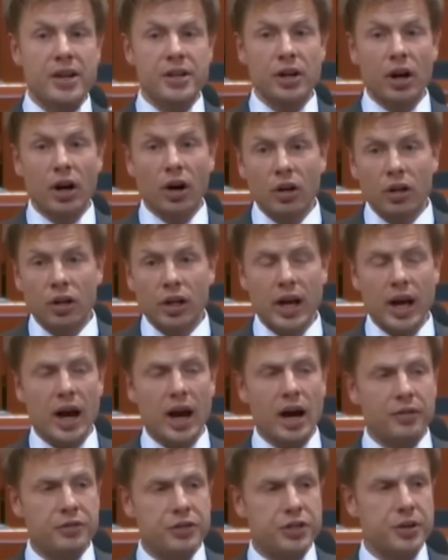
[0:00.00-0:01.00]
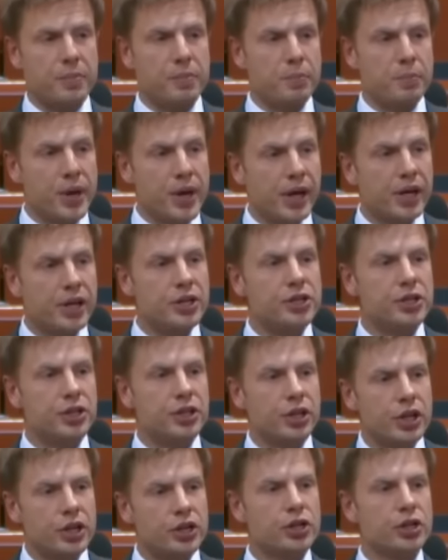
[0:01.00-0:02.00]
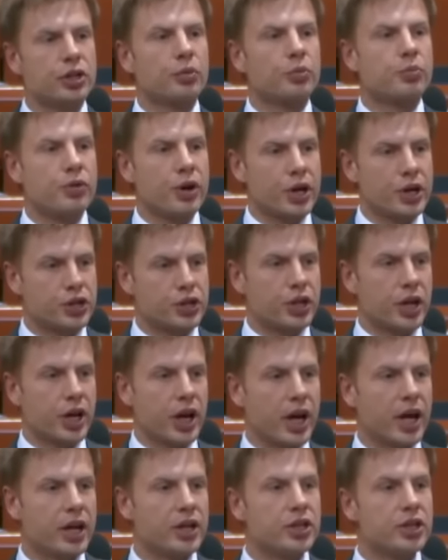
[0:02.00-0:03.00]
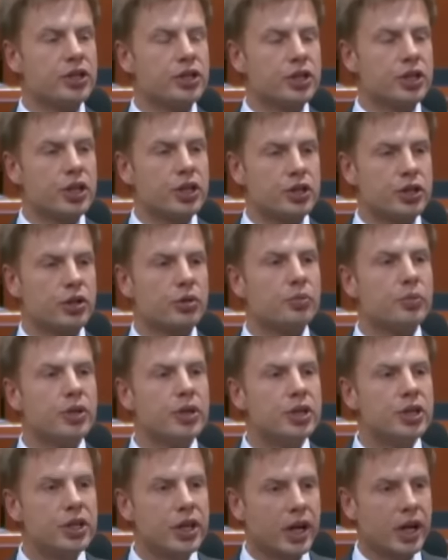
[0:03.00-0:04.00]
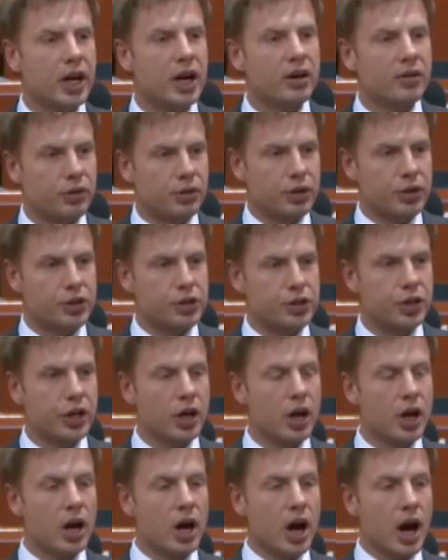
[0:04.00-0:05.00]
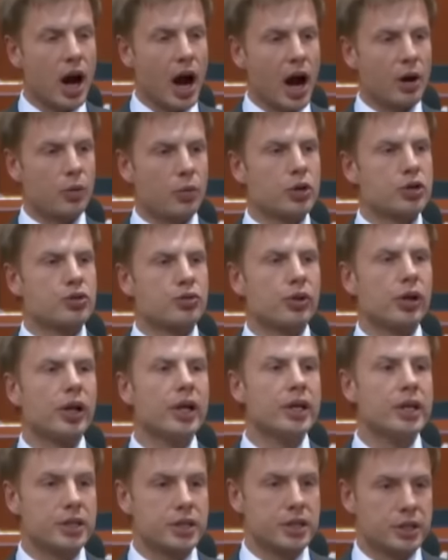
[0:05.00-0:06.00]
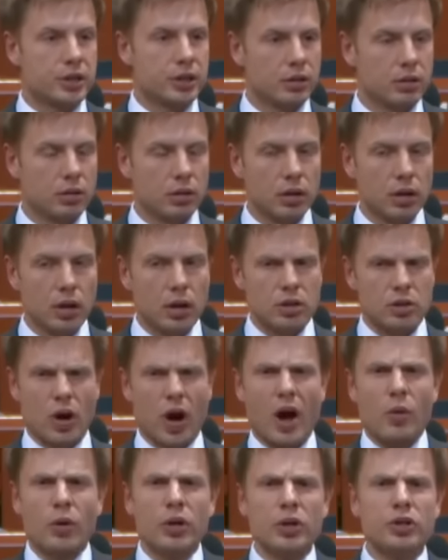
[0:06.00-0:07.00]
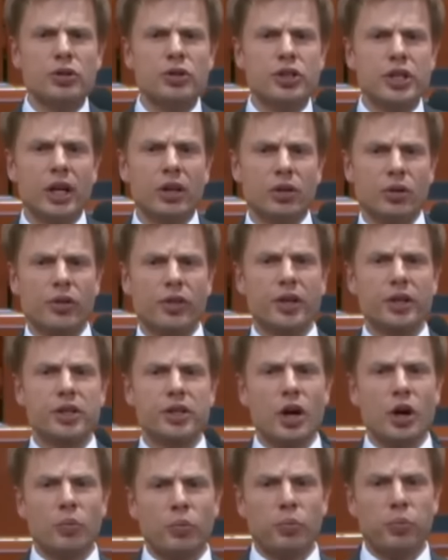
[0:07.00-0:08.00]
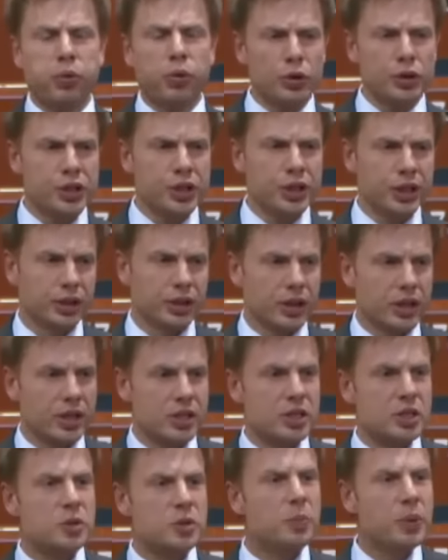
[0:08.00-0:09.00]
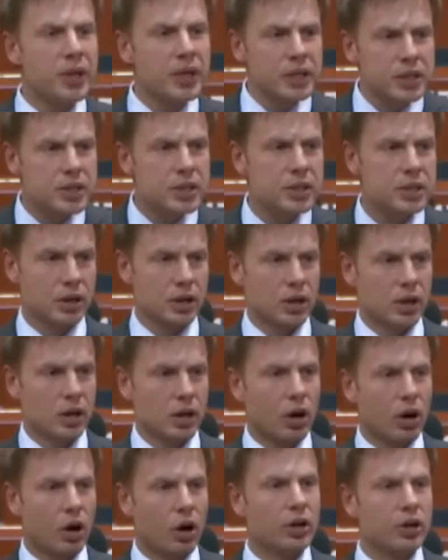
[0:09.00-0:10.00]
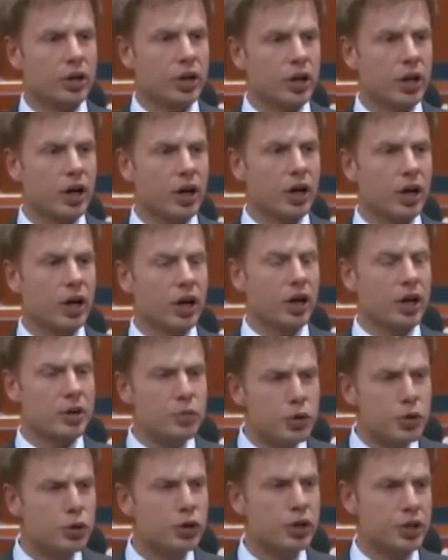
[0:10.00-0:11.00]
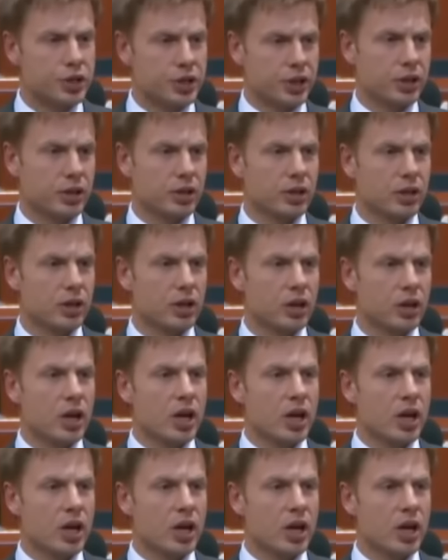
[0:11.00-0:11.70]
And only after big international pressure and international media coverage, I was released. So I want to tell you that Putin spits on immunity.